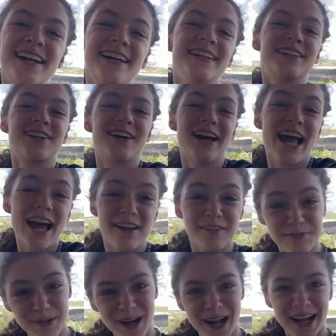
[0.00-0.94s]
So I
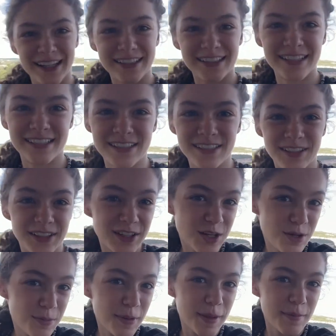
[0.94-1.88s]
have practiced a
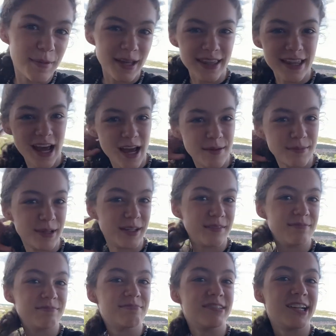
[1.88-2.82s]
little bit, by that I
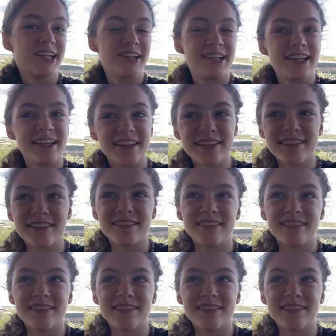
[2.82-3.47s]
mean learning,